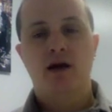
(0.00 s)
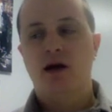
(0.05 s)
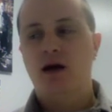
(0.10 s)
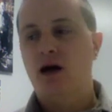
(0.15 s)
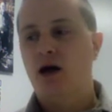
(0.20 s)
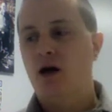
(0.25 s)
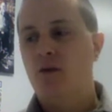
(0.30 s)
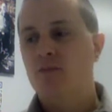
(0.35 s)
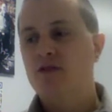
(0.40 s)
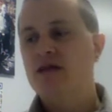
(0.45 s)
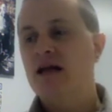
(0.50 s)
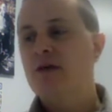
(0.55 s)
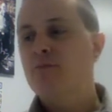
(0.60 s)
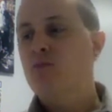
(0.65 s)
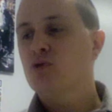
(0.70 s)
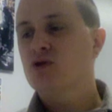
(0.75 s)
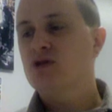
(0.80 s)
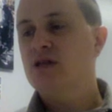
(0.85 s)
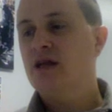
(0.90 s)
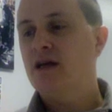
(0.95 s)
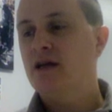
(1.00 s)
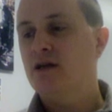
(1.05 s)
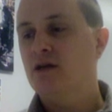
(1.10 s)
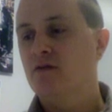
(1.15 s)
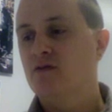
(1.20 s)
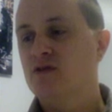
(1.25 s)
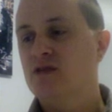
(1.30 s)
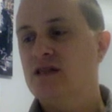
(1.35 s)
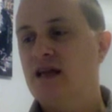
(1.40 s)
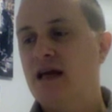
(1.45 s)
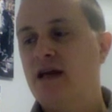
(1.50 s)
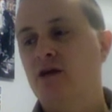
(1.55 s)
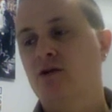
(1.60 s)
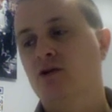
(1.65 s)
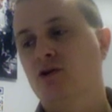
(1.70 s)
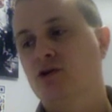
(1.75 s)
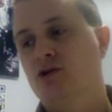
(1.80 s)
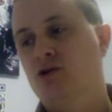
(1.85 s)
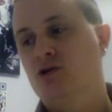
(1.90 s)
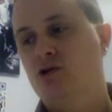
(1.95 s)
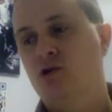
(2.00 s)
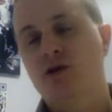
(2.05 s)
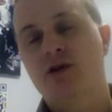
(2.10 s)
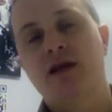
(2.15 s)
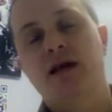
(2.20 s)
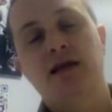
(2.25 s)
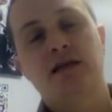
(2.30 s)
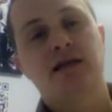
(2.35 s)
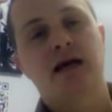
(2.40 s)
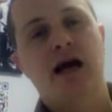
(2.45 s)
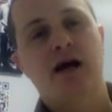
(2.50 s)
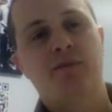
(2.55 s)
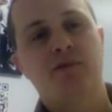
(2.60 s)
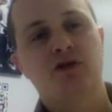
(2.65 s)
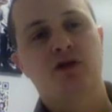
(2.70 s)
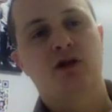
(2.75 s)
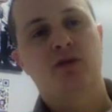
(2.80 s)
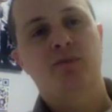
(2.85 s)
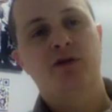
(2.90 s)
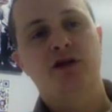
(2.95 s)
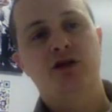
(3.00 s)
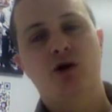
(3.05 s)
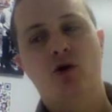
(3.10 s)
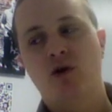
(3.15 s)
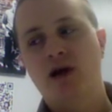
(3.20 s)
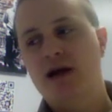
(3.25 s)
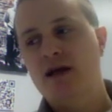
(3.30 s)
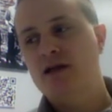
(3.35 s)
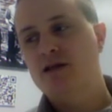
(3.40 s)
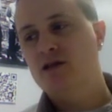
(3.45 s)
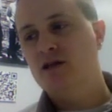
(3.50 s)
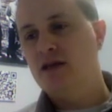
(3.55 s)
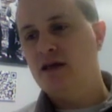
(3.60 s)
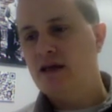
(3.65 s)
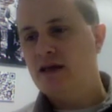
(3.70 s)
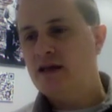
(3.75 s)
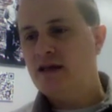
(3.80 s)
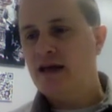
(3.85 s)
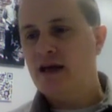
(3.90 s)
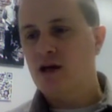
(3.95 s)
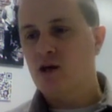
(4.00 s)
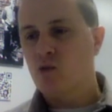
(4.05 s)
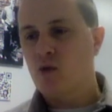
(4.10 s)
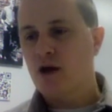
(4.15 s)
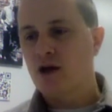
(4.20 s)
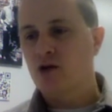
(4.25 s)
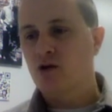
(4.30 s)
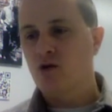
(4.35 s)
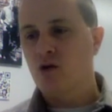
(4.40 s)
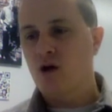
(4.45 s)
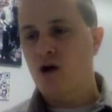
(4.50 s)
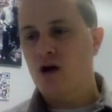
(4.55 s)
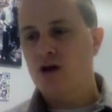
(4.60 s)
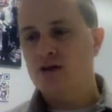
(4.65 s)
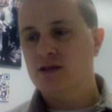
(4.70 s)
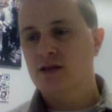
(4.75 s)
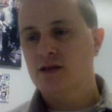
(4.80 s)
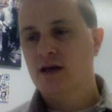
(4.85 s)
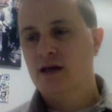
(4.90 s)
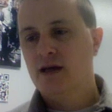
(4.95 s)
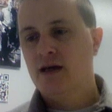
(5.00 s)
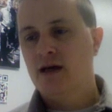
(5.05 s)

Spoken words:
10% of sales during that time is going to be donated to the Indiana Red Cross,